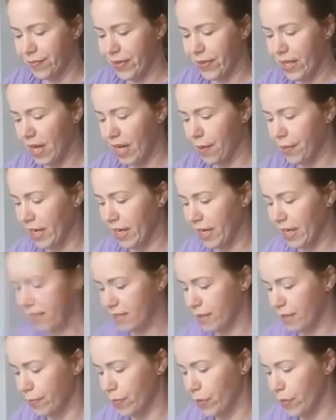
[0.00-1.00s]
Then I might at
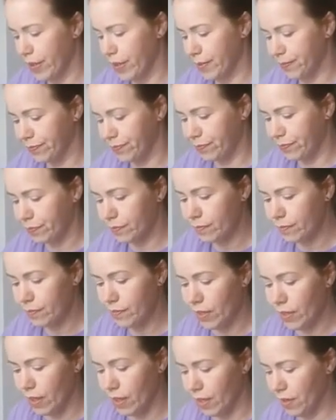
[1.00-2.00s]
some point,
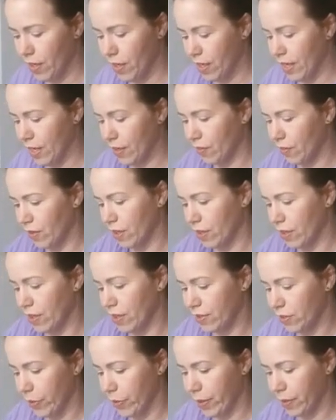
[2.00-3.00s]
and I get really good
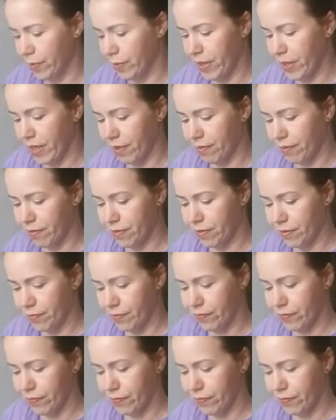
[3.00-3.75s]
at sewing them and have